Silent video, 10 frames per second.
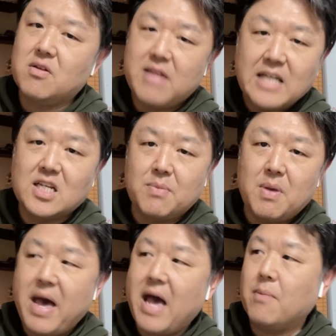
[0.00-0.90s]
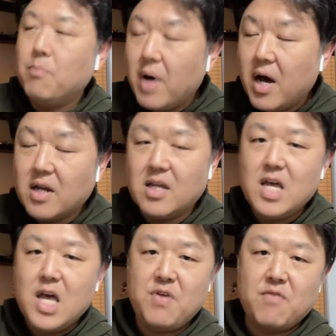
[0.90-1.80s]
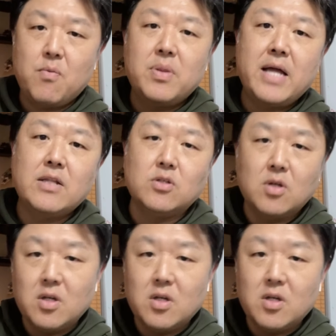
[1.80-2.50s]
that's going to be bad. But if you have a plan to,